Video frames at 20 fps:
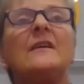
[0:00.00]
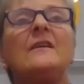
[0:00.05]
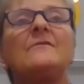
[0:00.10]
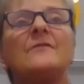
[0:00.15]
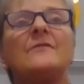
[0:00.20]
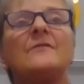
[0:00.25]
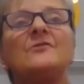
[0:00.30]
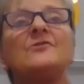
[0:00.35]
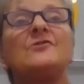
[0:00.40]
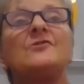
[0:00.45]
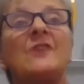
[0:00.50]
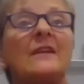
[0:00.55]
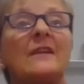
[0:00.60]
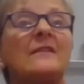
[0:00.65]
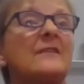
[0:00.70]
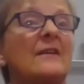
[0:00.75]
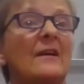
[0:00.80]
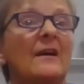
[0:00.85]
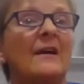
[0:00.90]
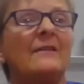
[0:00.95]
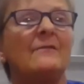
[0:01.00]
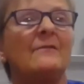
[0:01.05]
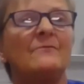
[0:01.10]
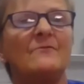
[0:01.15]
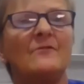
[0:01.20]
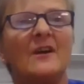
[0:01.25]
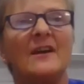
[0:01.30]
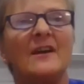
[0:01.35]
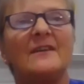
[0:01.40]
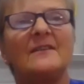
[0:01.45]
and even gender
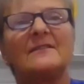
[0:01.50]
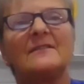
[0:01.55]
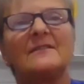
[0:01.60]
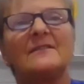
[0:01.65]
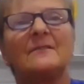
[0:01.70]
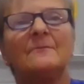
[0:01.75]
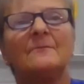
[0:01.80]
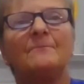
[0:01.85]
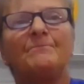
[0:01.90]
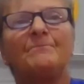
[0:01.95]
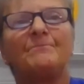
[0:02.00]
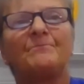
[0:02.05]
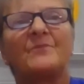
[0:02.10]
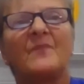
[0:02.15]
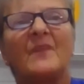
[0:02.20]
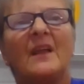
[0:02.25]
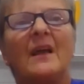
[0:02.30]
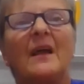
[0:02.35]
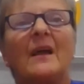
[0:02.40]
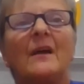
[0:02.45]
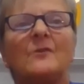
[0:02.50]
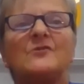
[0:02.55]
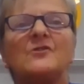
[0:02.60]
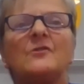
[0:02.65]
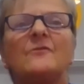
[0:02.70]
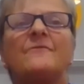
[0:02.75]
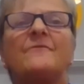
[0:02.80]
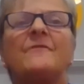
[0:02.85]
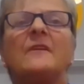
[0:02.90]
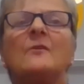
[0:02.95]
and race? How
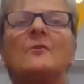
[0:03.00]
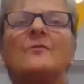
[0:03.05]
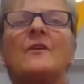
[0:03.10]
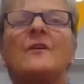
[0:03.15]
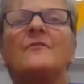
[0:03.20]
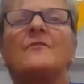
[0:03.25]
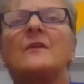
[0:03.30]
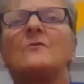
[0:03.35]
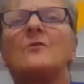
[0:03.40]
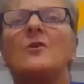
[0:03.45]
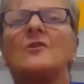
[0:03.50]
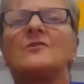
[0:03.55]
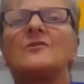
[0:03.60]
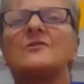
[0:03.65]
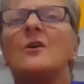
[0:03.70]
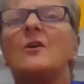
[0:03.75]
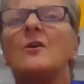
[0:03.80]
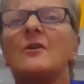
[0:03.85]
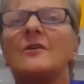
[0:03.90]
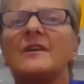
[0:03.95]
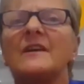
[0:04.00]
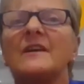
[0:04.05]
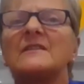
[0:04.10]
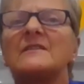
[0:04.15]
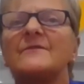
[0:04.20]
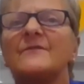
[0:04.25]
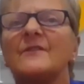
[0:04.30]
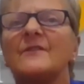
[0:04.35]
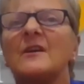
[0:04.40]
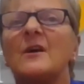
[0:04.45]
do you feel that there are
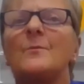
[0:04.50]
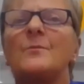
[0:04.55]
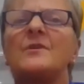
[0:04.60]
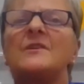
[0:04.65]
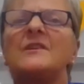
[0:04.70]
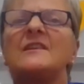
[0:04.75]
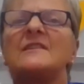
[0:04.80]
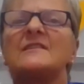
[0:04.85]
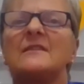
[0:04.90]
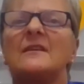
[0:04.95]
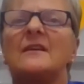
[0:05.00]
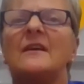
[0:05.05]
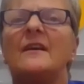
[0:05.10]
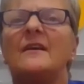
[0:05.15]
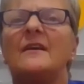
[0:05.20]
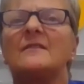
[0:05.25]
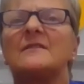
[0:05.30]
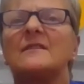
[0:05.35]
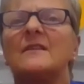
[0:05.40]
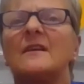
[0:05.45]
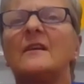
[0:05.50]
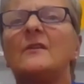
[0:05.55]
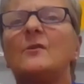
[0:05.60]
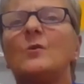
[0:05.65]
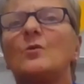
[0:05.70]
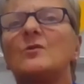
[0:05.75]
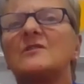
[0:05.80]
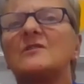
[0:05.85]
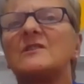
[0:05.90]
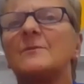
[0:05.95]
targets for companies to hit
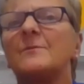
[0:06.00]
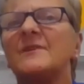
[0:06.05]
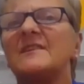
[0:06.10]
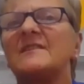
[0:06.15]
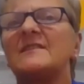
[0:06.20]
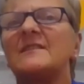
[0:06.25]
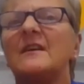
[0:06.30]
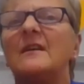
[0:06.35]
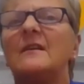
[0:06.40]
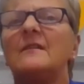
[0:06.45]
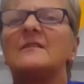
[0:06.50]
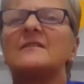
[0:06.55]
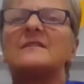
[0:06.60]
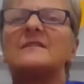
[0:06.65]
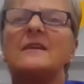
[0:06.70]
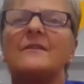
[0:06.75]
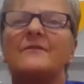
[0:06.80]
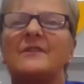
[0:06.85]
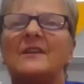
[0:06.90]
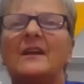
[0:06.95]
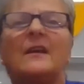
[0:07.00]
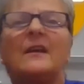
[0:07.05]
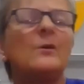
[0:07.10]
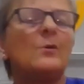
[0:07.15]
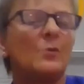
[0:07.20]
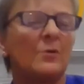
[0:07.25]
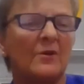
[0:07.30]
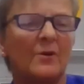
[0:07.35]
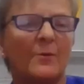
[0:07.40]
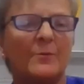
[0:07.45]
in order to be seen as giving
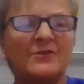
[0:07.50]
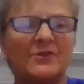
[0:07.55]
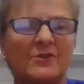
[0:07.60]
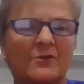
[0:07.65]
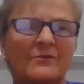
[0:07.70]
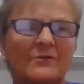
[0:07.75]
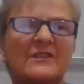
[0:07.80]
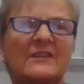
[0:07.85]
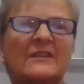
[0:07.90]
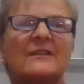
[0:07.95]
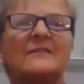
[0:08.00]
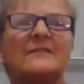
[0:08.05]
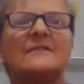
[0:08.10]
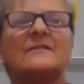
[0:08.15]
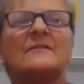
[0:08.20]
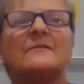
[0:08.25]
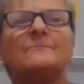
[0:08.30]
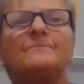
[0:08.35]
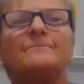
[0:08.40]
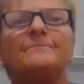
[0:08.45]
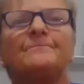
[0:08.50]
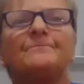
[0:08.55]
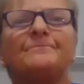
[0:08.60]
equal opportunities?